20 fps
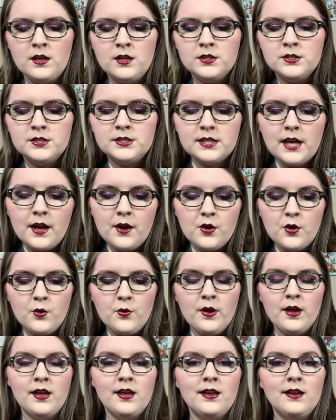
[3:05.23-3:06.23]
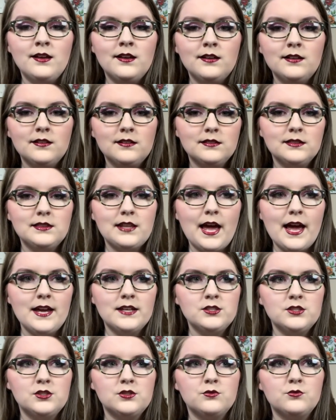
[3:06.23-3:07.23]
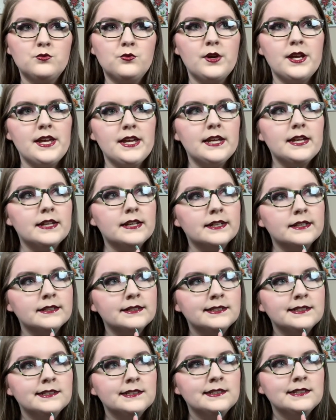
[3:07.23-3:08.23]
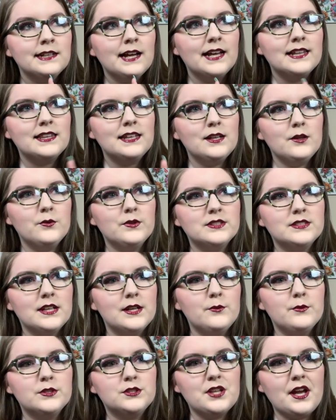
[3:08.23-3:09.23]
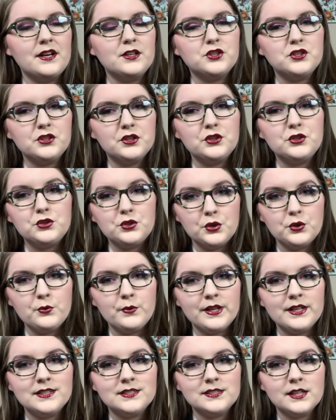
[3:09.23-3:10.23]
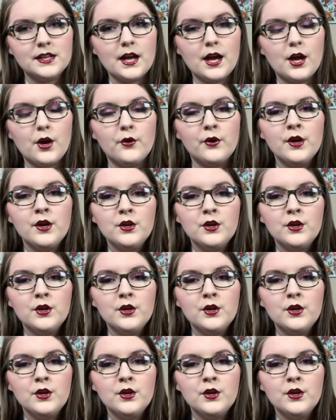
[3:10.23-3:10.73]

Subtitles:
So last week, I think it was actually 2 weeks ago.